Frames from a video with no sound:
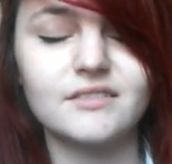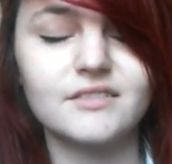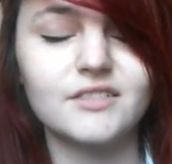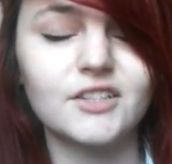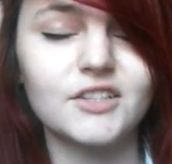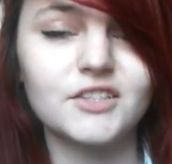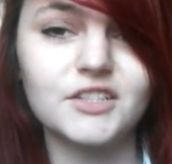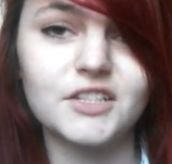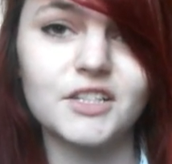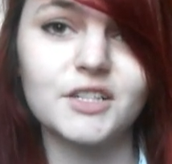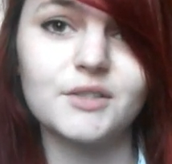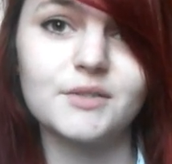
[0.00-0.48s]

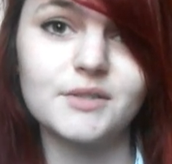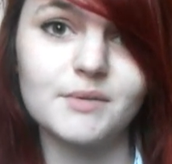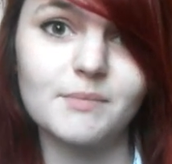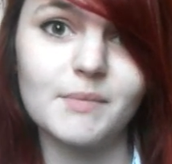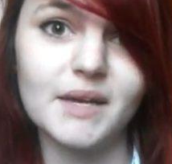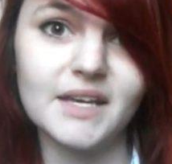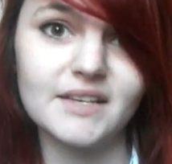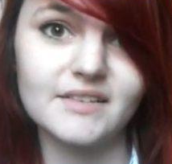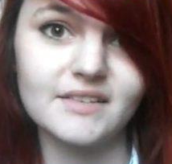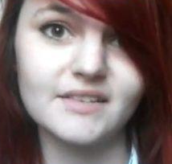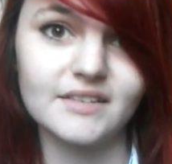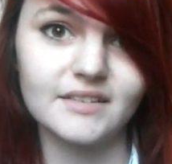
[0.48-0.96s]
Doctor Who's
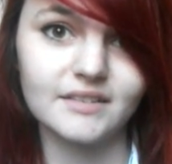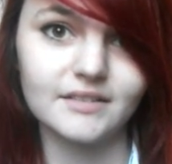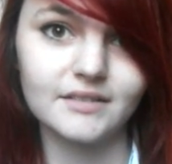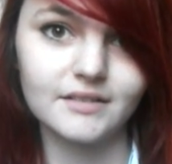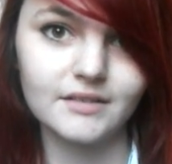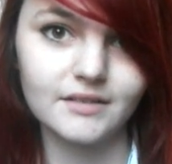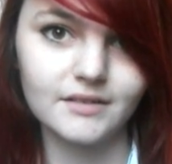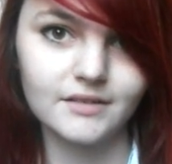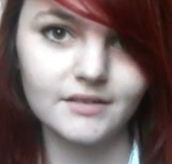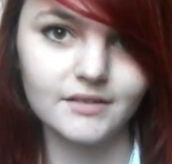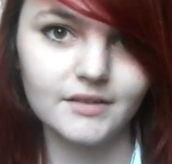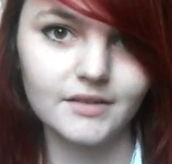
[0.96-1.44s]
amazing.
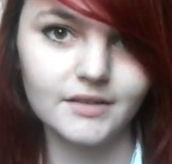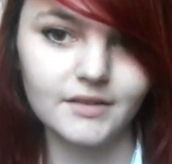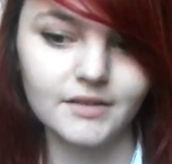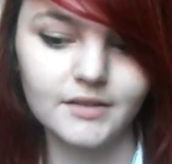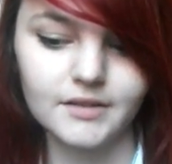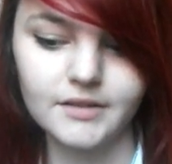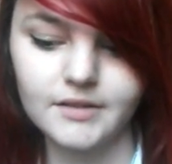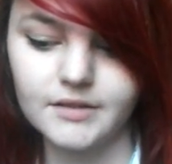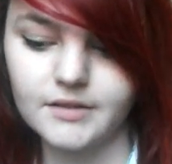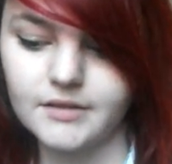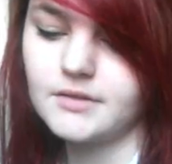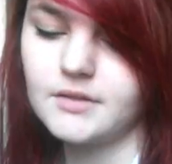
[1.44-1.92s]

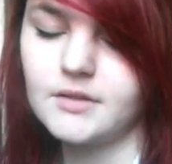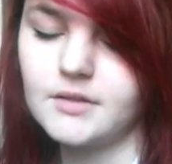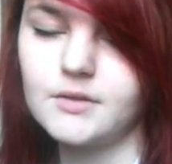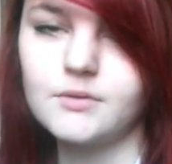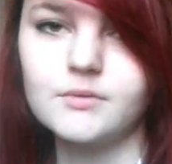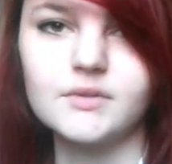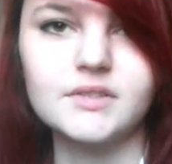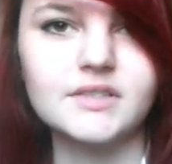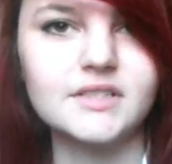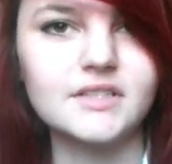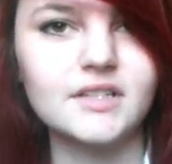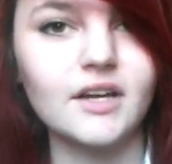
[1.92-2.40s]

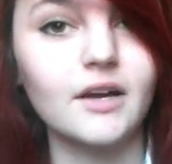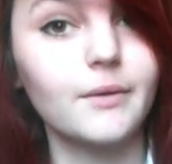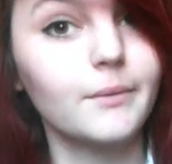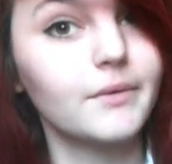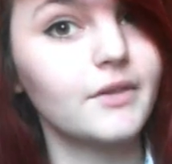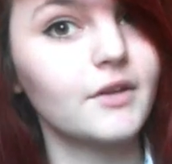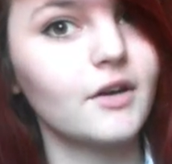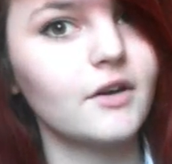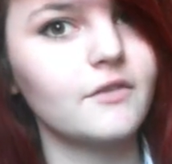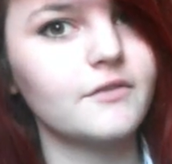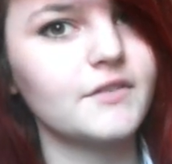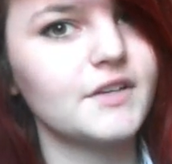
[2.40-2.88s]
We'll start
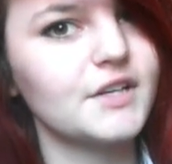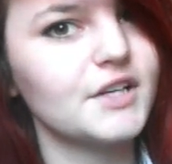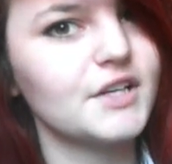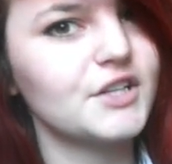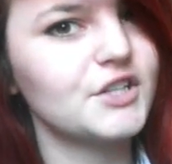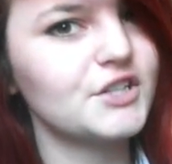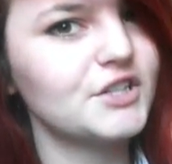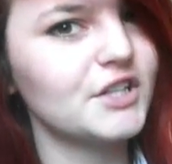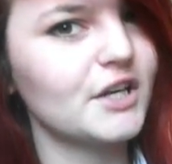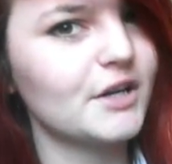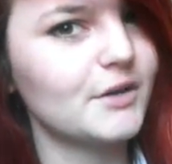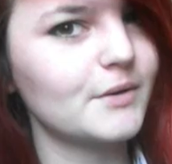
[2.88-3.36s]
with the obvious,
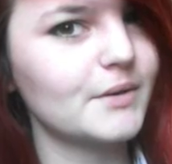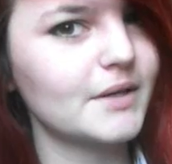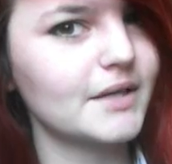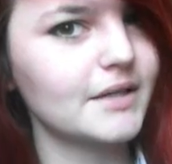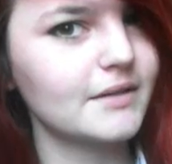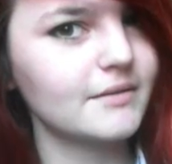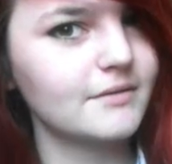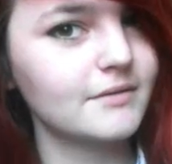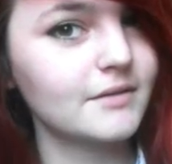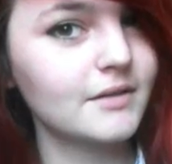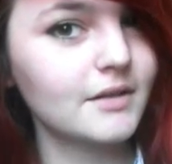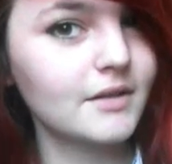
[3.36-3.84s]
shall we?